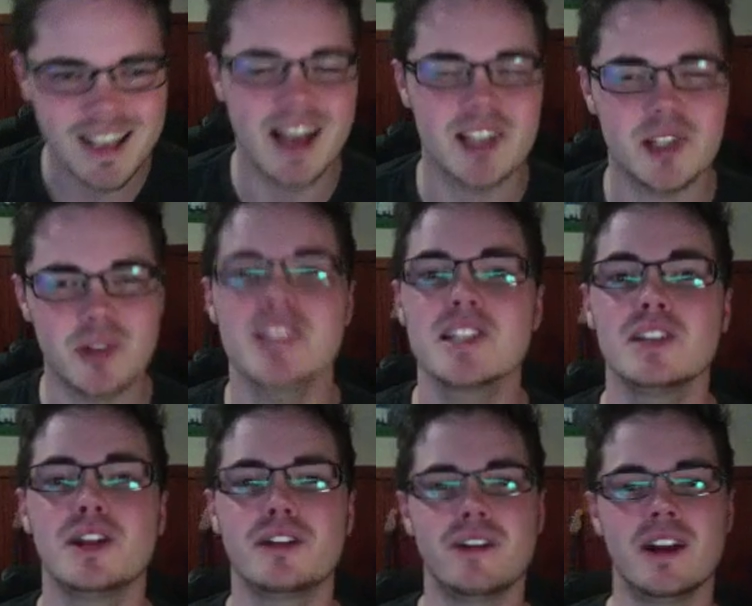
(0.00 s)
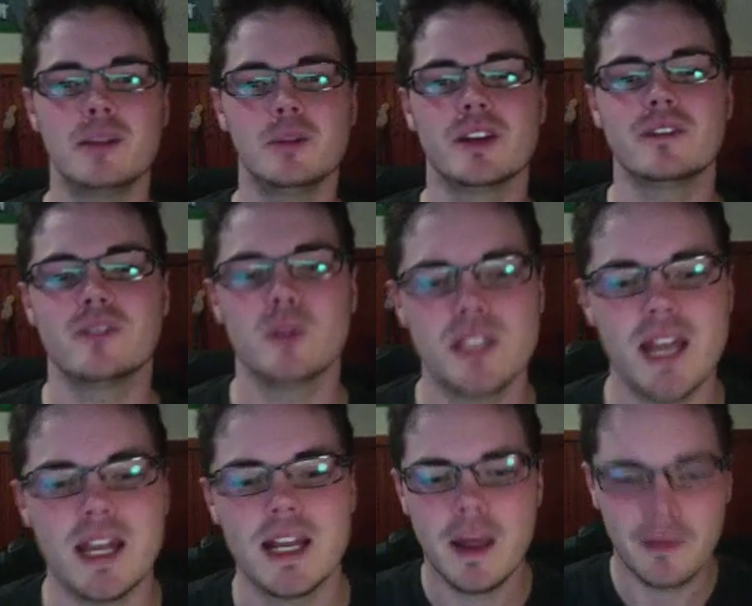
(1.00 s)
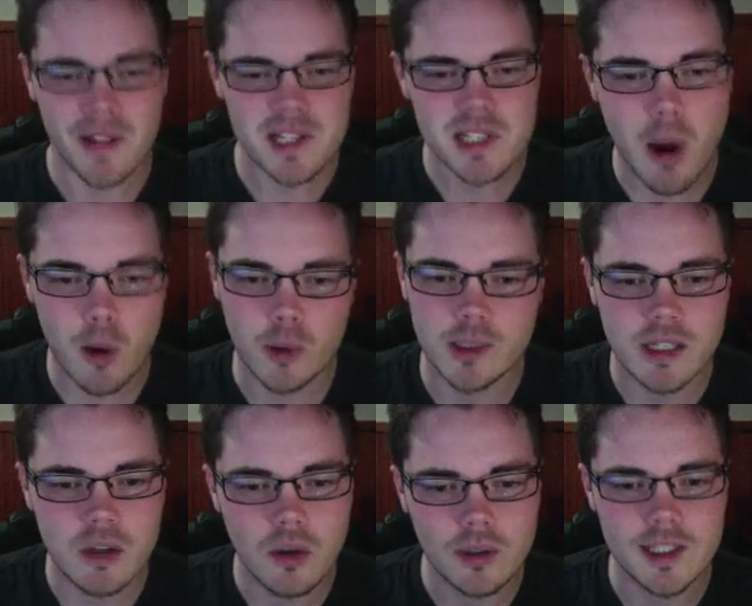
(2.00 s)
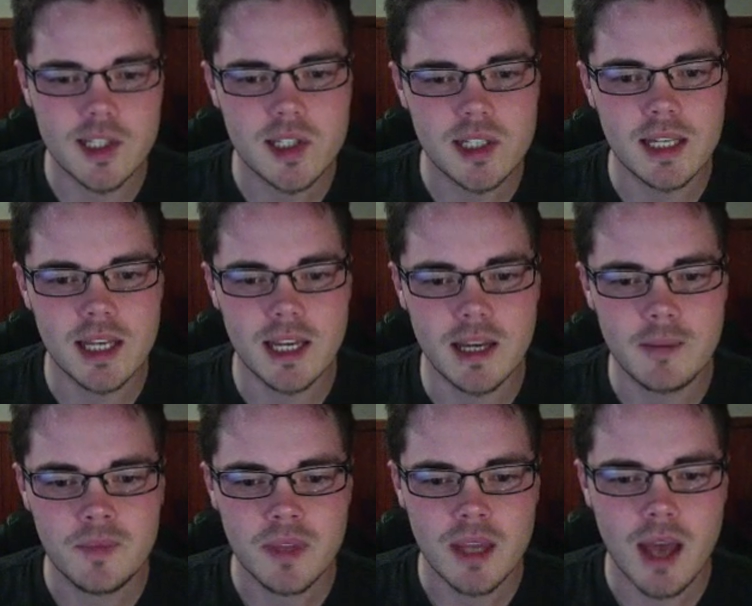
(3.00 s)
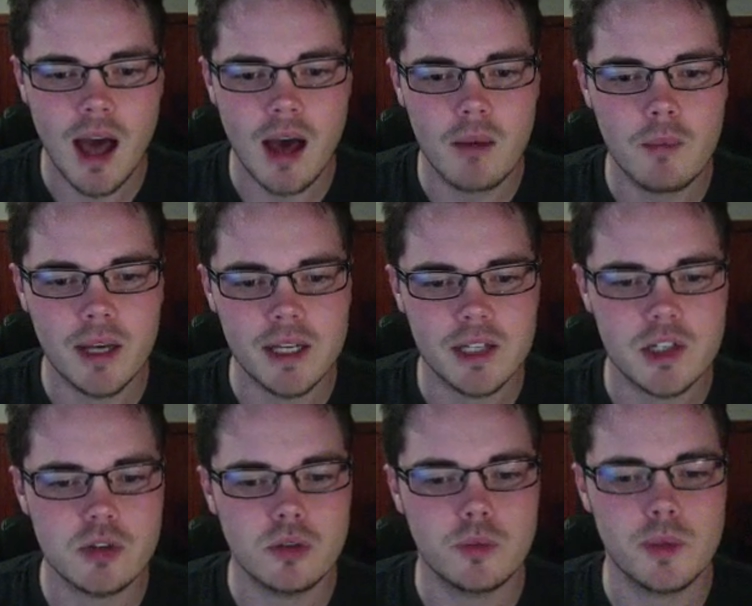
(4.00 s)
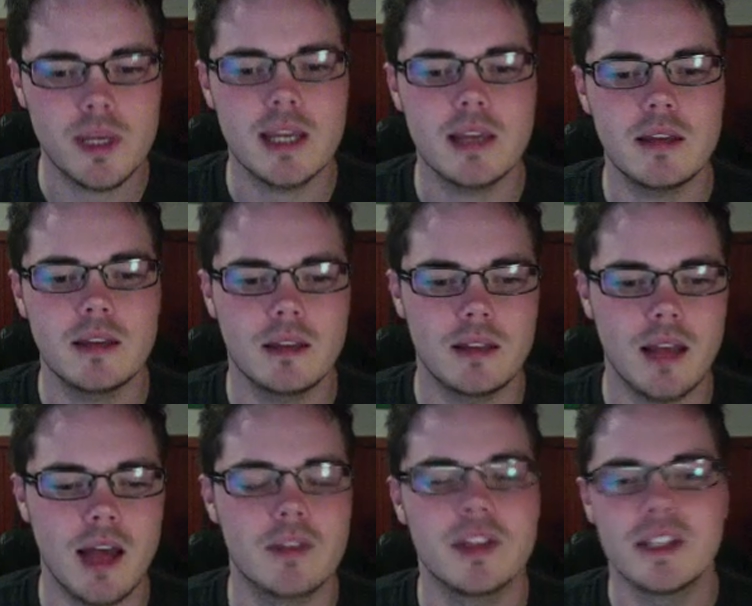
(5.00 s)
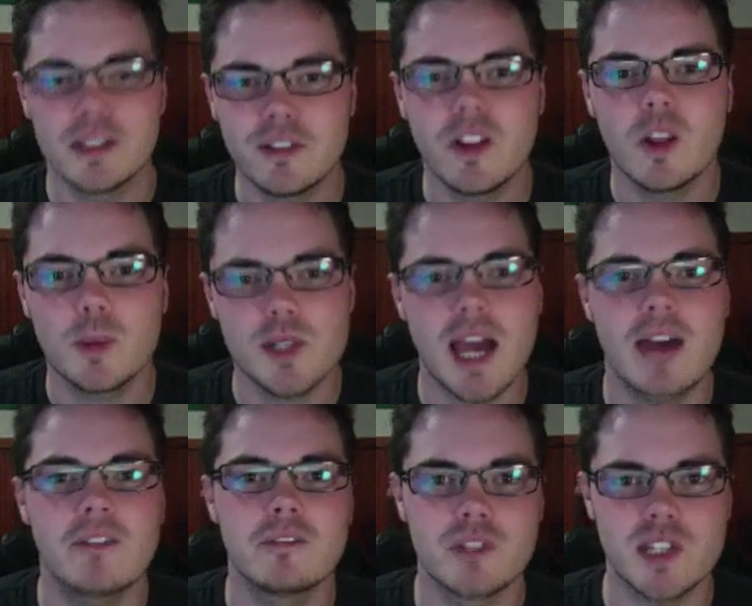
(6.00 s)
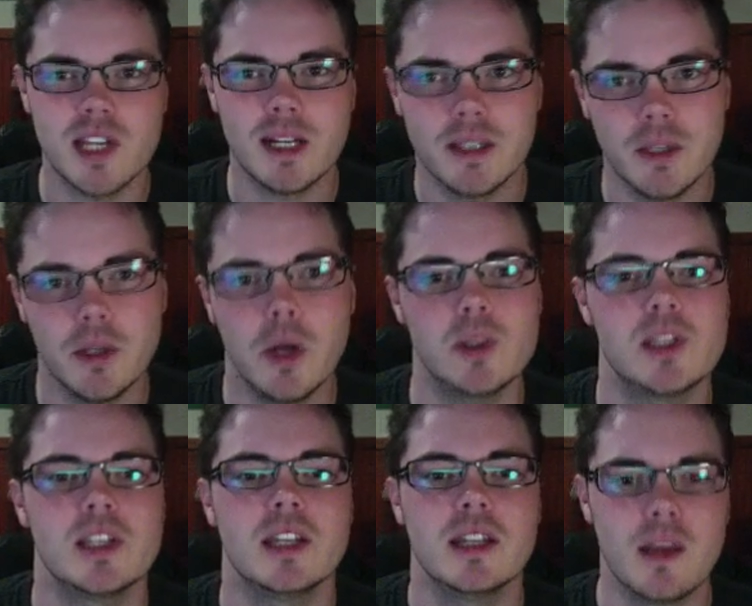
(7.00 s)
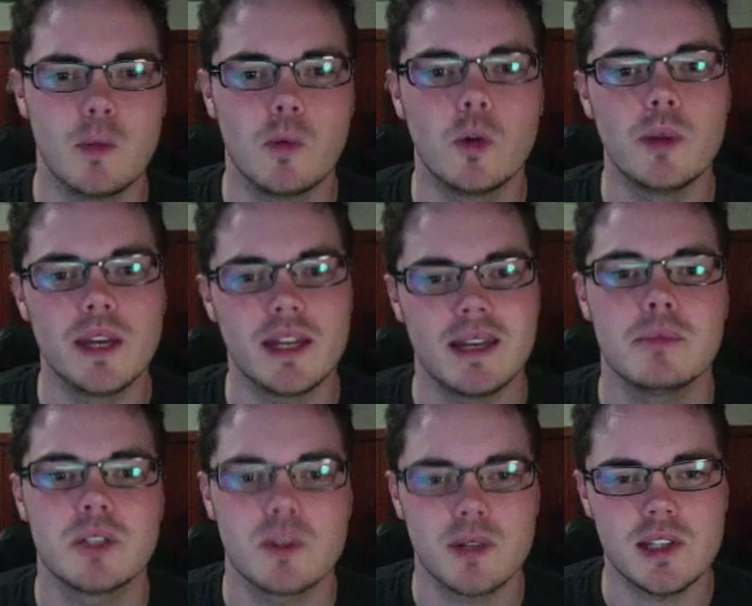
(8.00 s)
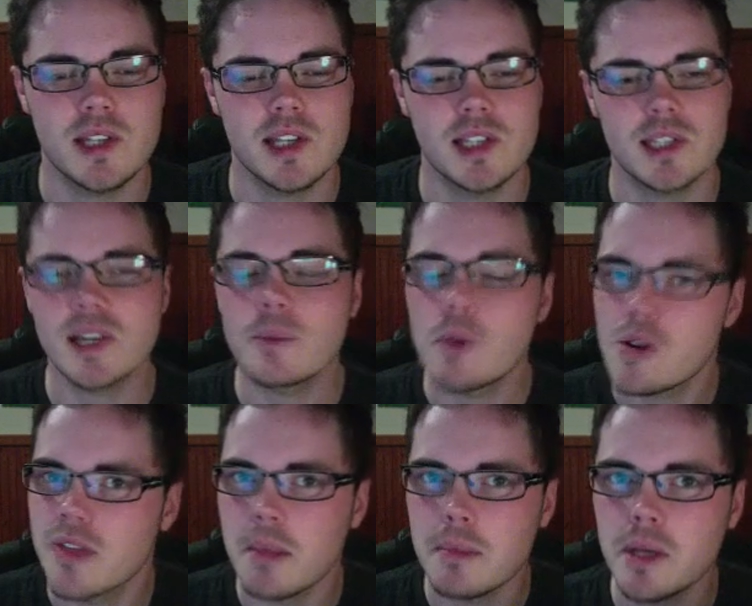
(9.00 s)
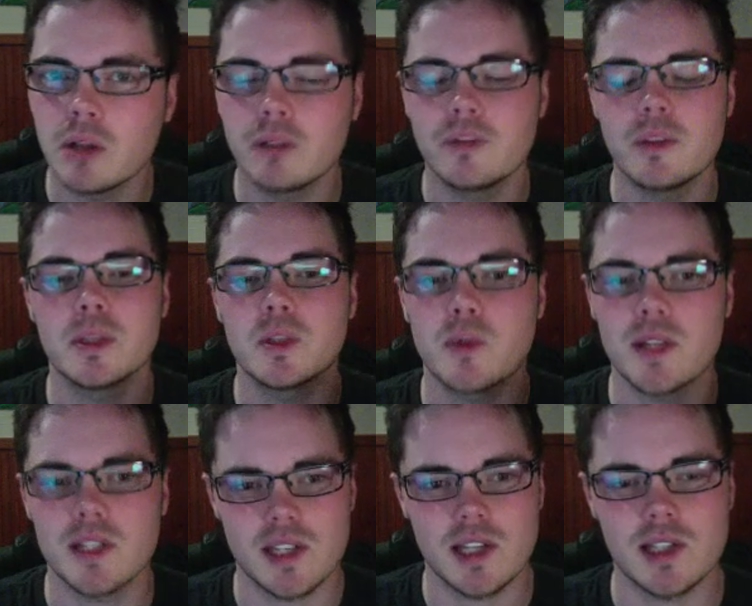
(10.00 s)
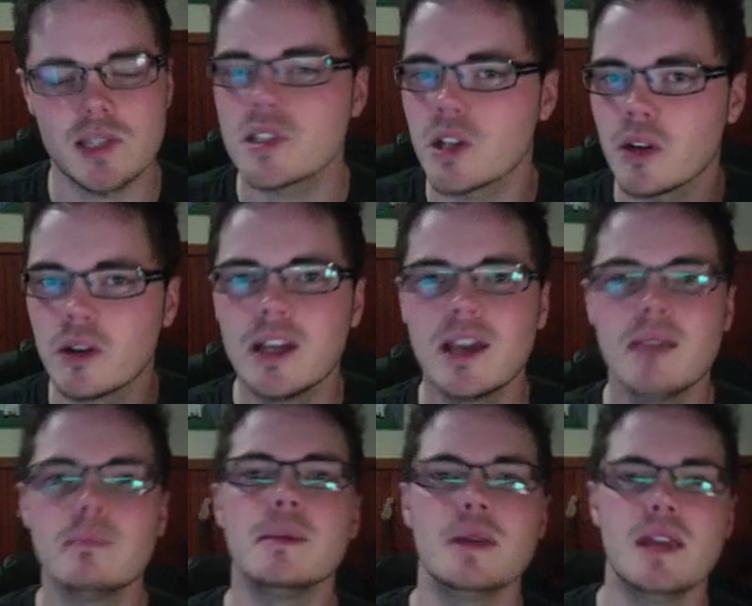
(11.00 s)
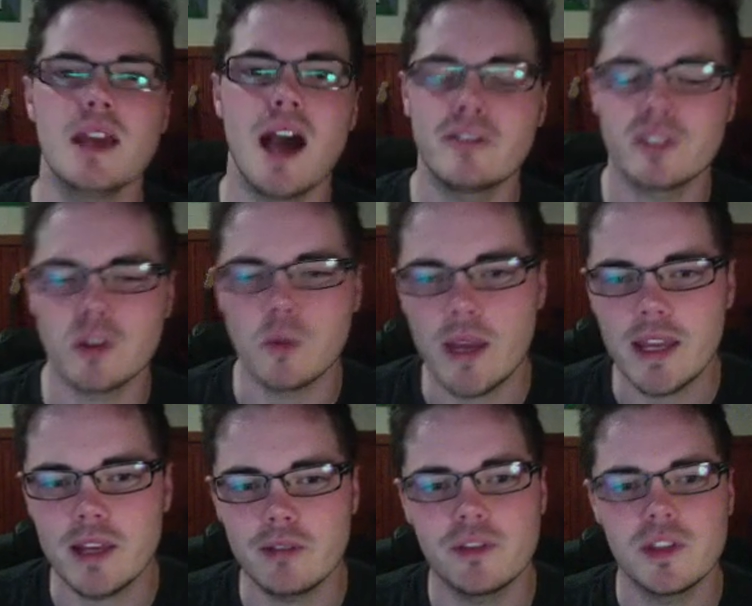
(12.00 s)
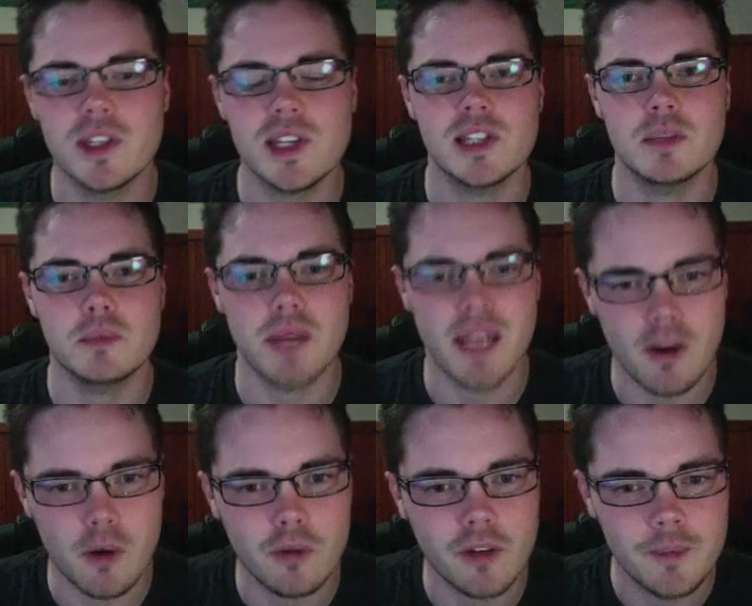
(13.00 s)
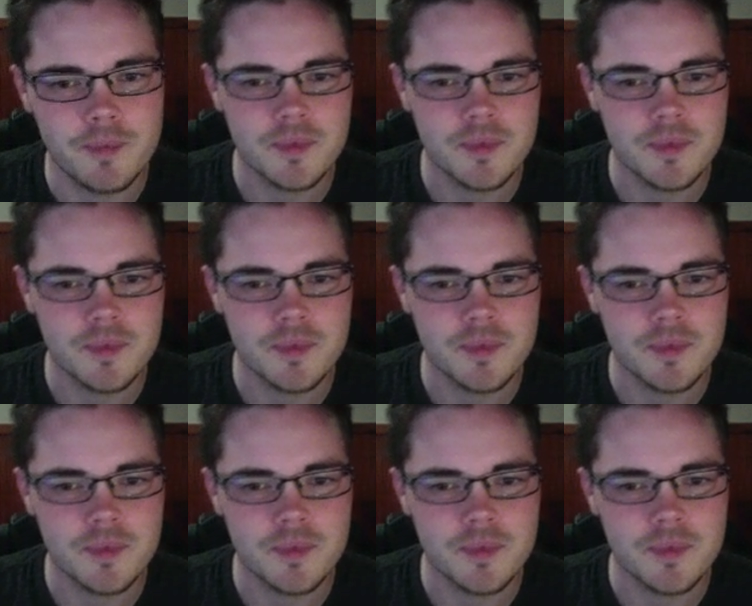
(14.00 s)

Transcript: So that's a lot of fun. I'm looking forward to that. That's currently not listed here, but it should be. The developers have said in the notes that it will be in between the seasons, somewhere in the middle of the between season, so maybe after a week of the season being over.